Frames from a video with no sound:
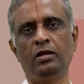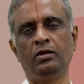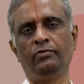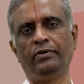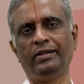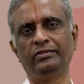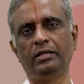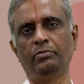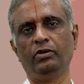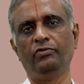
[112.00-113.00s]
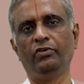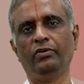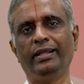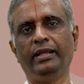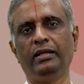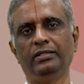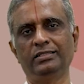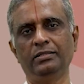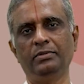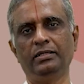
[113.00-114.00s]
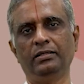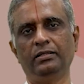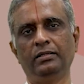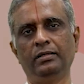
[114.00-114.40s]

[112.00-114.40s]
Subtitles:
For example, if you take customer